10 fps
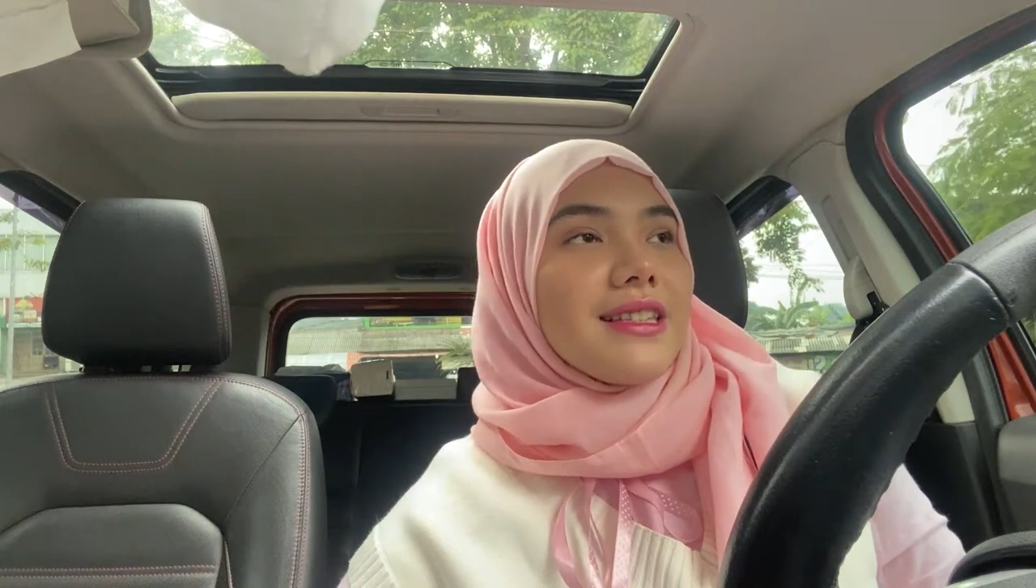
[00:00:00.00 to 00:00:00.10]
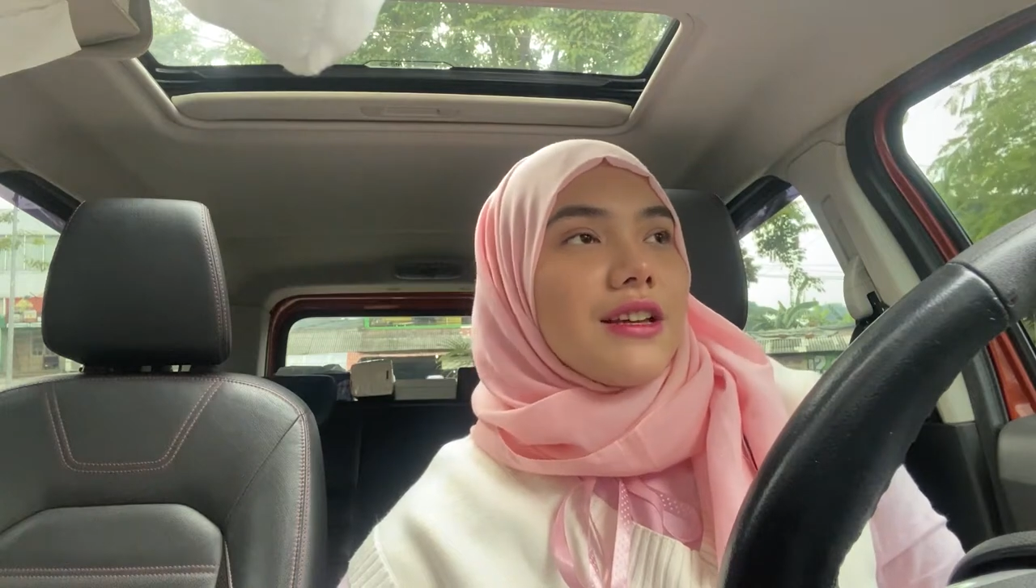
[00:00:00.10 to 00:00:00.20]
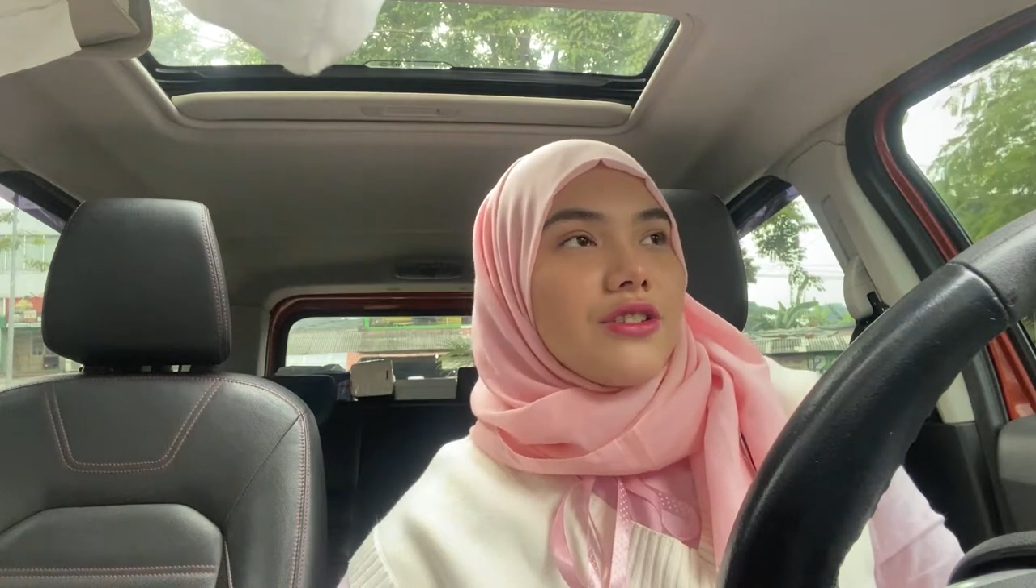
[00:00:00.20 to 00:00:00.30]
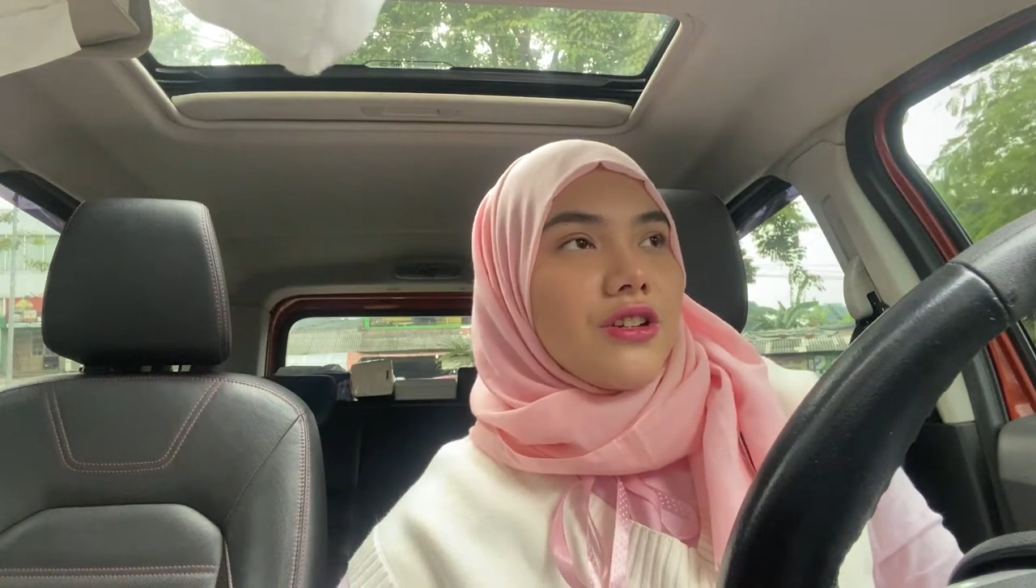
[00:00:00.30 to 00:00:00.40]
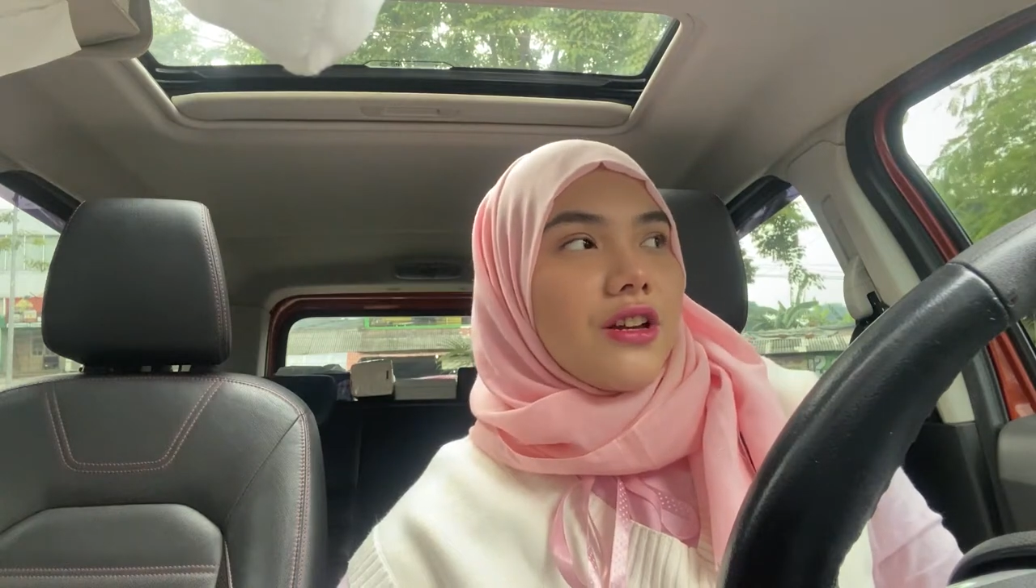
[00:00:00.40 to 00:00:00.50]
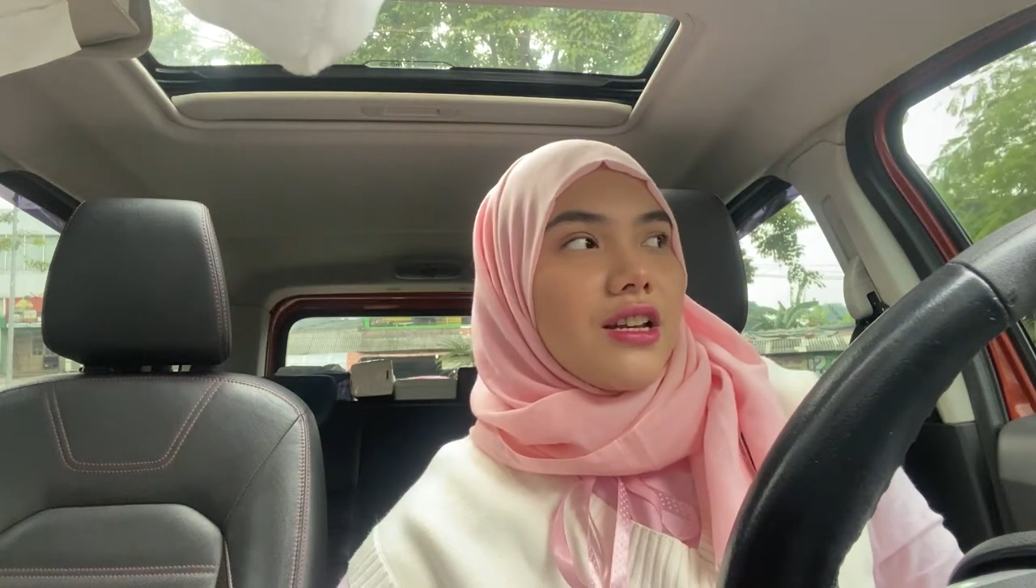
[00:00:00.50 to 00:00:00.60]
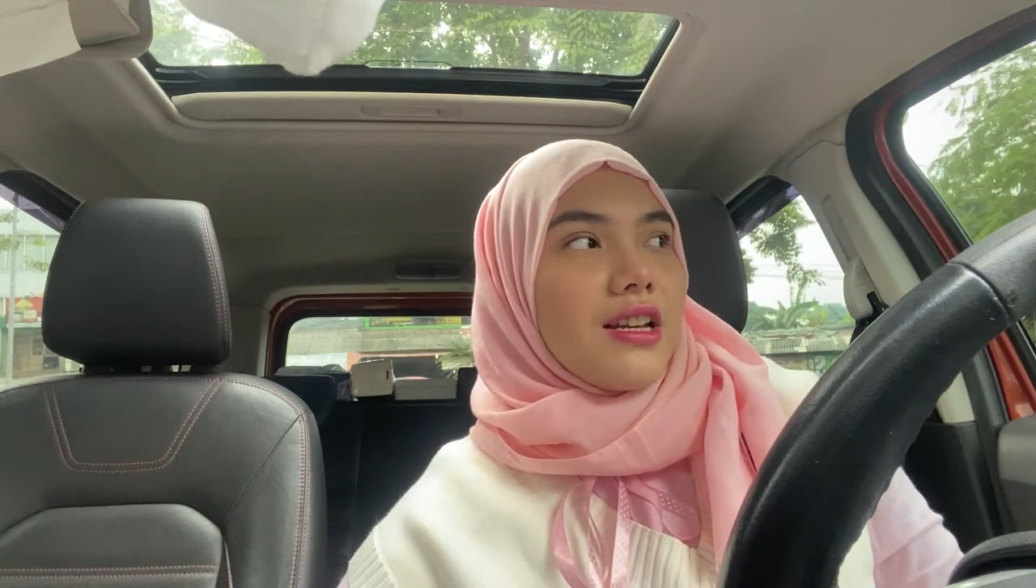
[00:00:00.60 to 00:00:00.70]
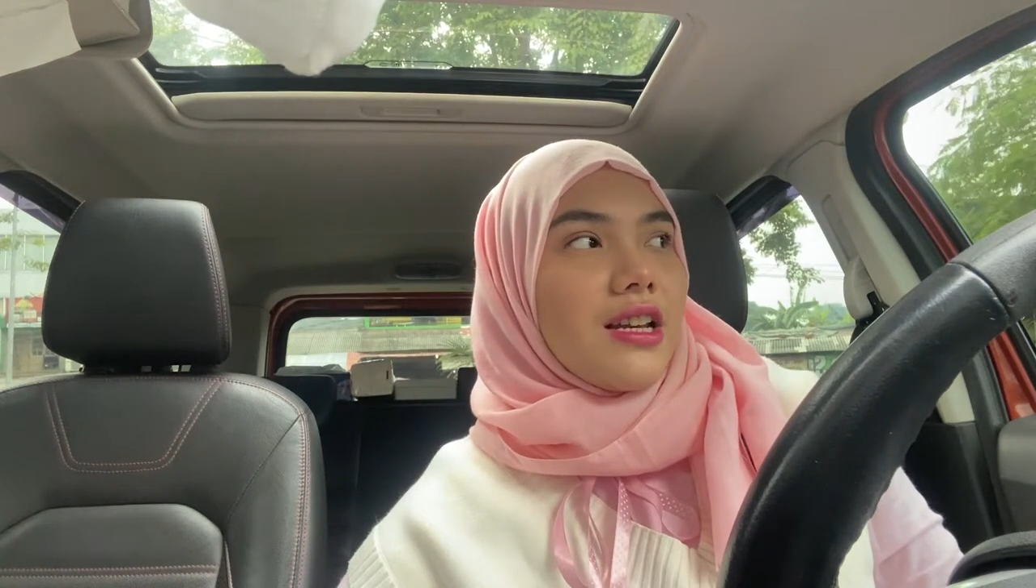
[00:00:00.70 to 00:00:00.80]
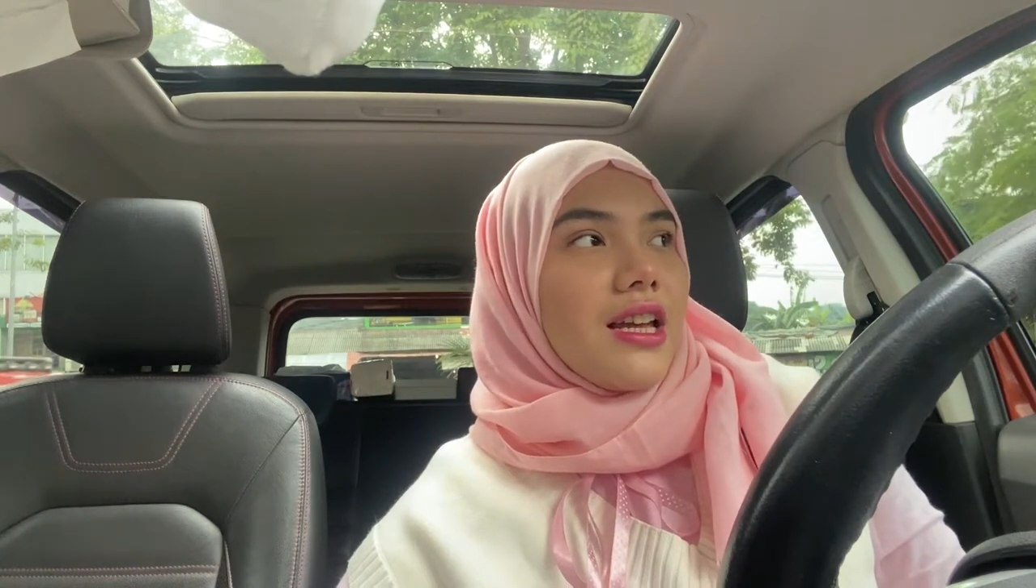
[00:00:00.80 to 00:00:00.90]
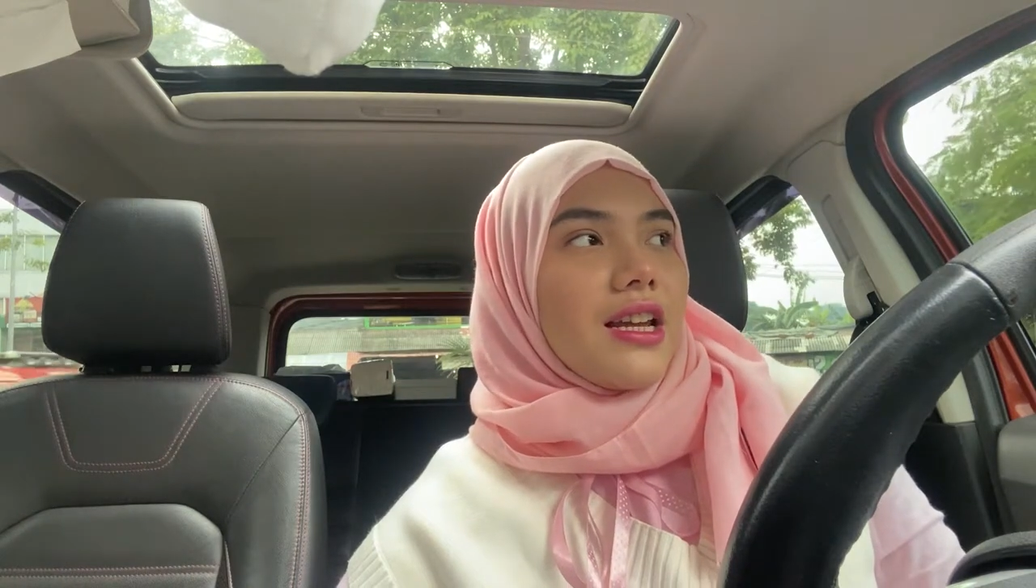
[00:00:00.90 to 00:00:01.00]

session